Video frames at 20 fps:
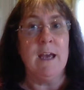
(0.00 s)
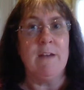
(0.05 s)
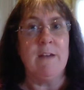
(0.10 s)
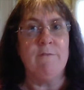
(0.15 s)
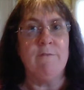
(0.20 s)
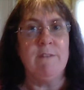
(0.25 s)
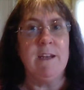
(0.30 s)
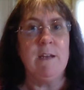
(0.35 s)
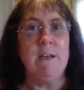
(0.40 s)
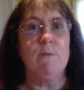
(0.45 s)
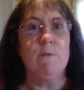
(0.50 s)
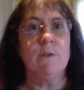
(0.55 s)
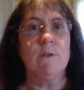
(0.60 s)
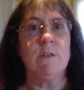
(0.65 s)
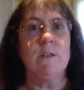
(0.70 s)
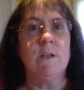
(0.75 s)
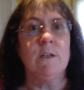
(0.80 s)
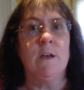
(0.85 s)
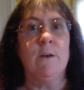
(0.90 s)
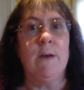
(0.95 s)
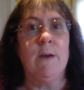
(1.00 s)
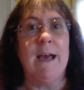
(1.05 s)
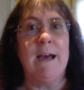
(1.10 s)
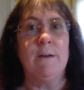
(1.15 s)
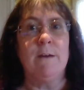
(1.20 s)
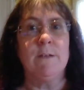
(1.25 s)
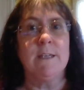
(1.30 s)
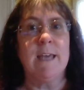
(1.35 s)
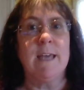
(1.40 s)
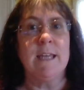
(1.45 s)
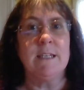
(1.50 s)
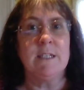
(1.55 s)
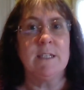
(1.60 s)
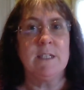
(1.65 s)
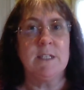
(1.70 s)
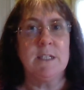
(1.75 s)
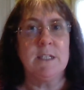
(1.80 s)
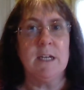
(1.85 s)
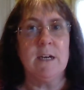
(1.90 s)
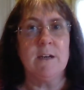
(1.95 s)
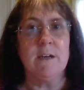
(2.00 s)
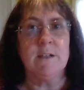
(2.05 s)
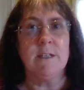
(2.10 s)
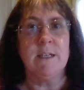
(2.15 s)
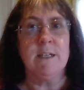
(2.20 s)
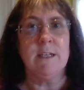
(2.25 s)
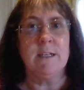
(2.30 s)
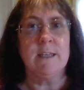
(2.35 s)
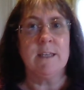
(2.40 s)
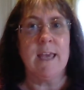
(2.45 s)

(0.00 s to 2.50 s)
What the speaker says: and really want to know how to get started